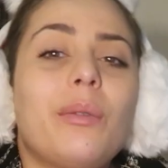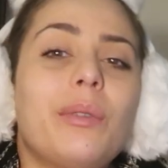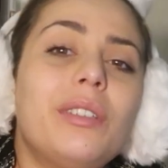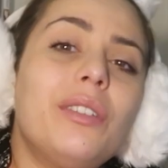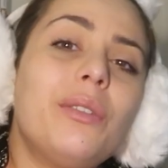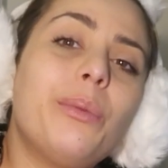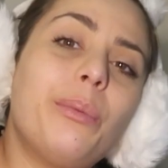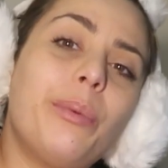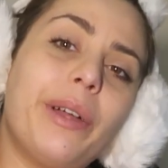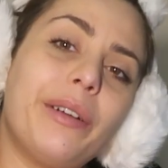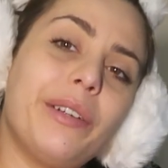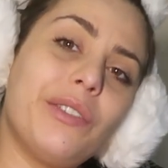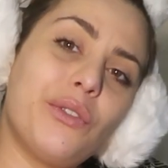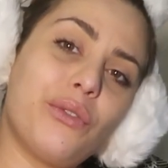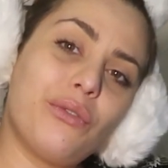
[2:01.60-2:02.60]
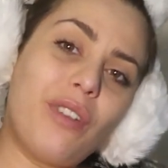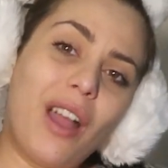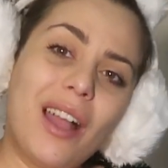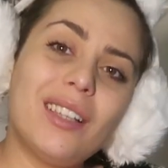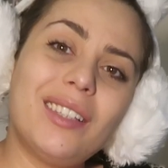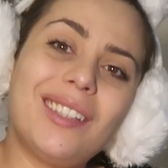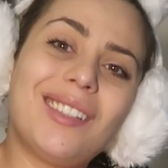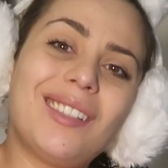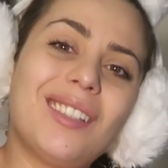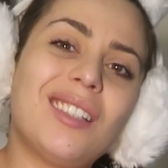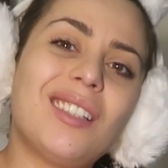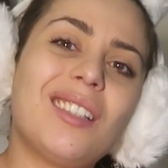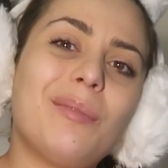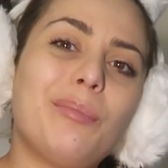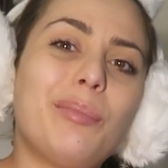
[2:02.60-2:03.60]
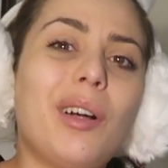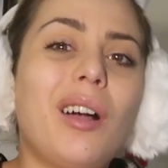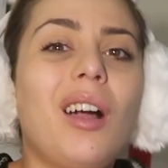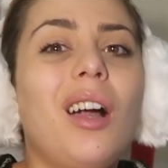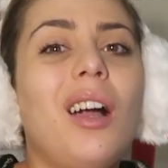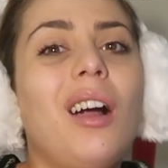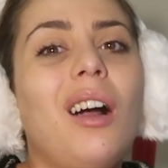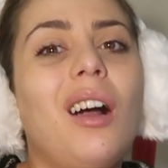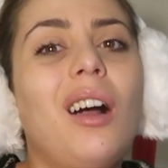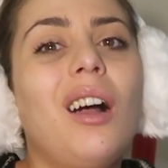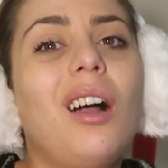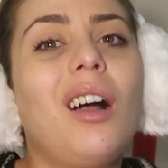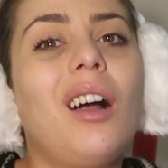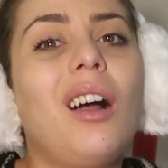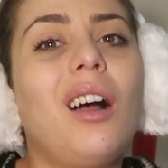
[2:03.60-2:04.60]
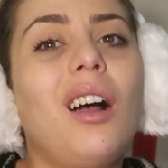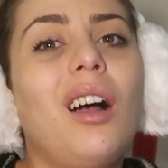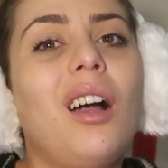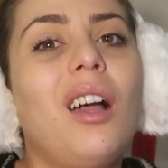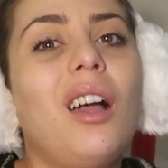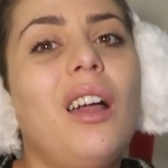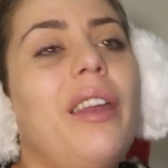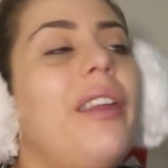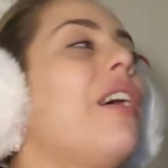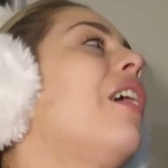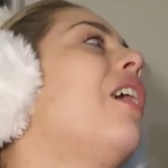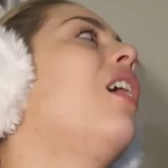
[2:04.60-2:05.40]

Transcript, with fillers: I wanted to wear a dress, but